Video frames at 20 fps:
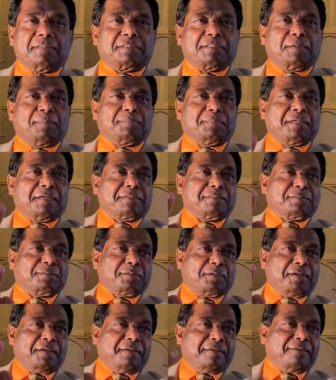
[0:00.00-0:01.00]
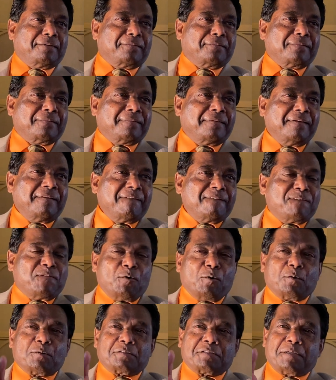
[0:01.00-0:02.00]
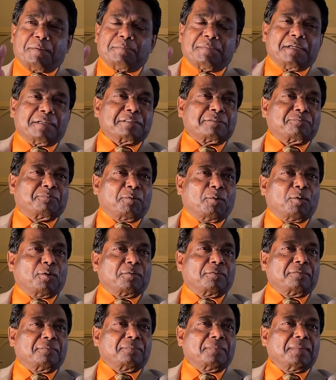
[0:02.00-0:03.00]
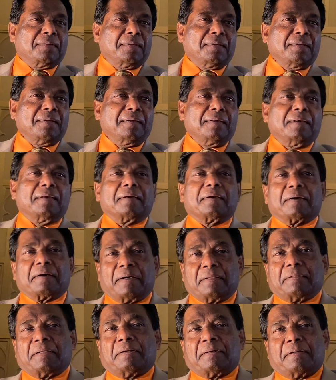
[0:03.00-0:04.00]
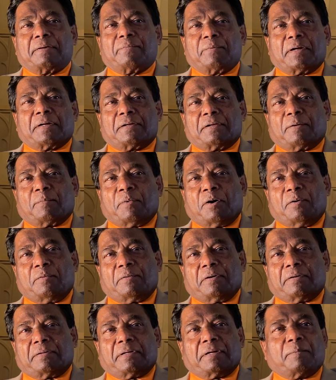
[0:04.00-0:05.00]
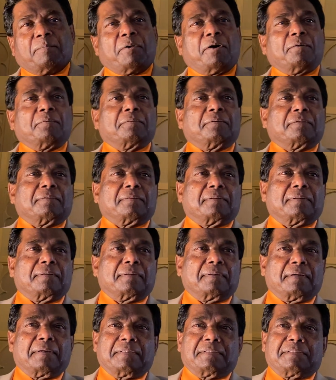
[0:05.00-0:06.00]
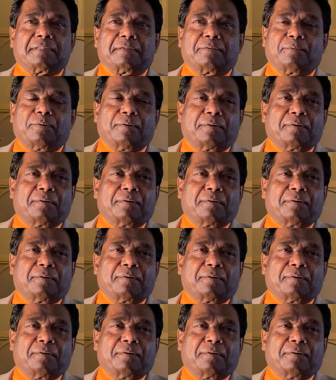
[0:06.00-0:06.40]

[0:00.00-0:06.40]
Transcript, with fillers: subjects, three. Four subjects, four. And then he went above and above. You know. I said, oh,